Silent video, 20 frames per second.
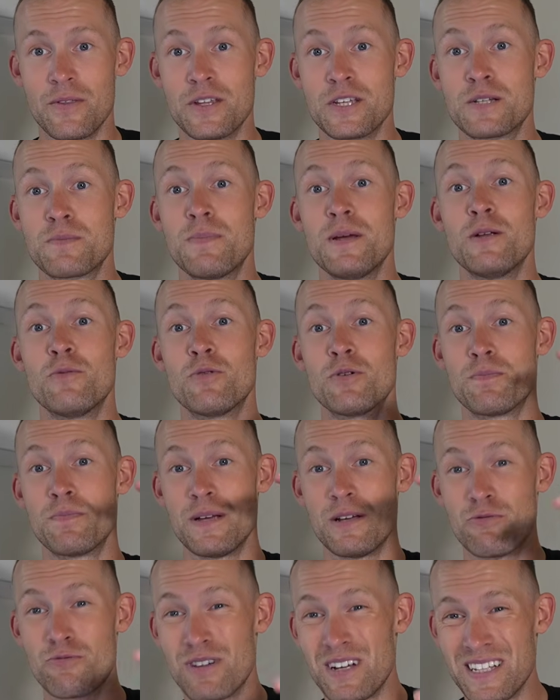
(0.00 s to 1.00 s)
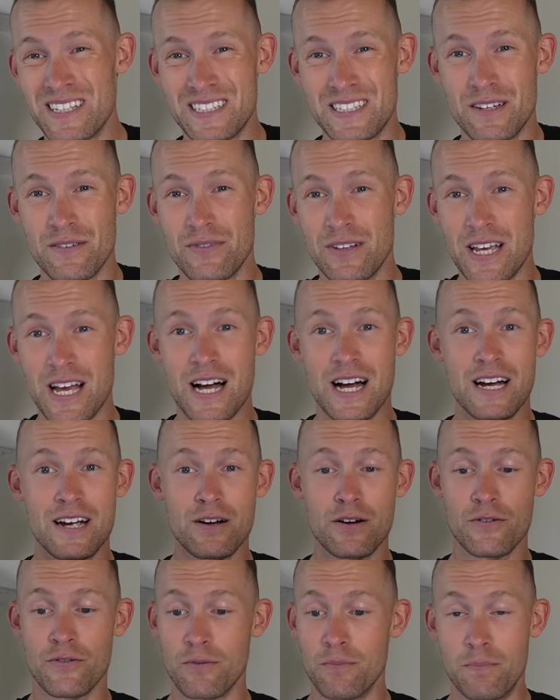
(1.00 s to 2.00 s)
the speed would be relatively
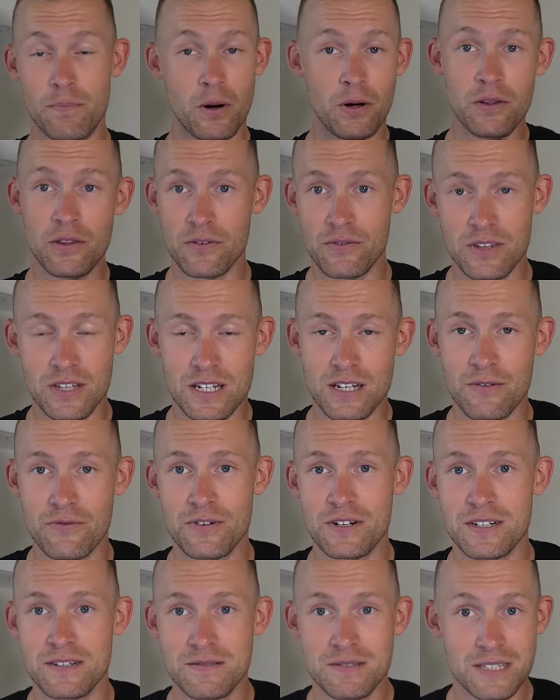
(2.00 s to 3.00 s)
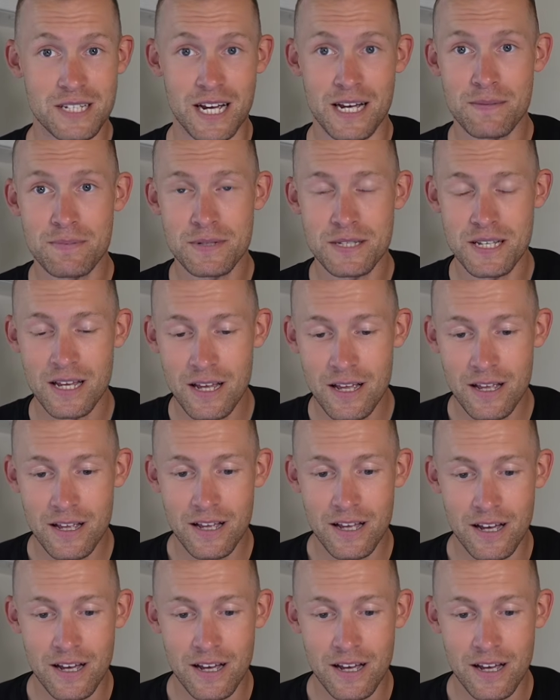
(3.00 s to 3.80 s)
higher for both of the different types.